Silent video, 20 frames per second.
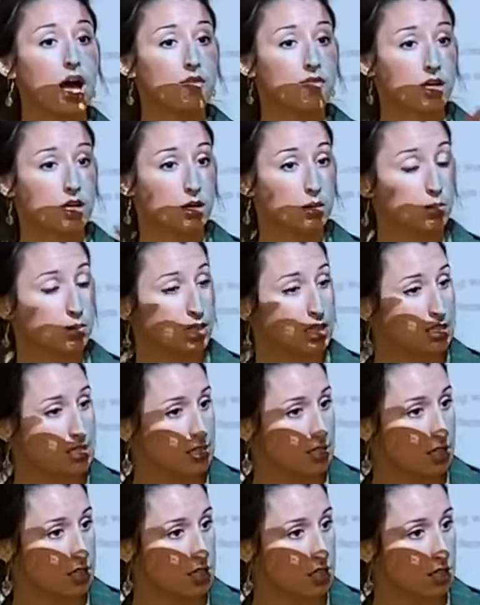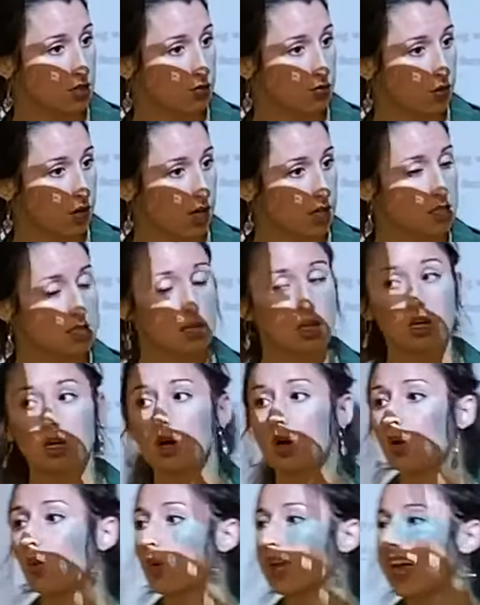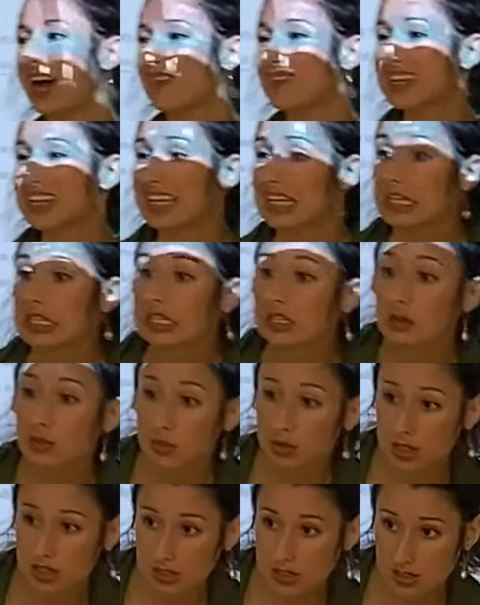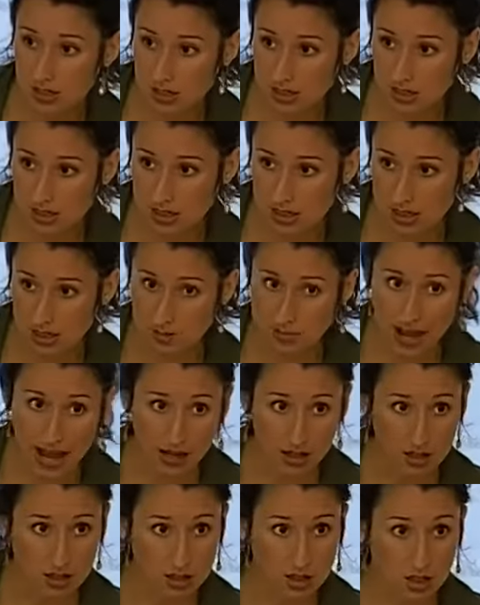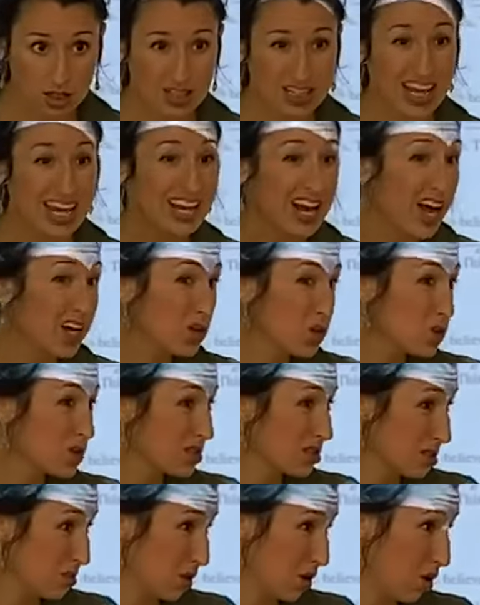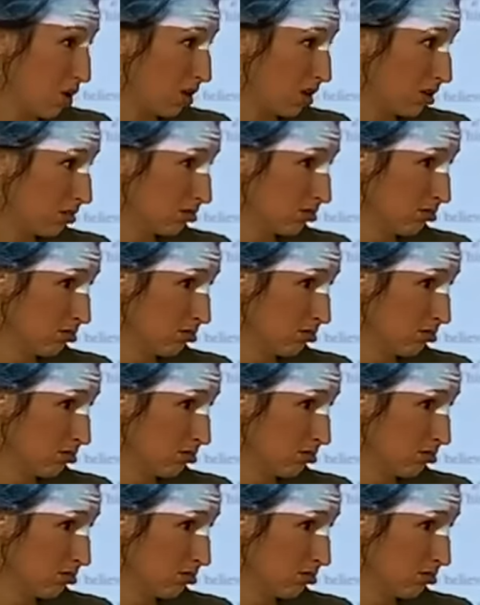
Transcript: have a complete sentence in the front. We have an incomplete sentence in the back. Can I use a semicolon?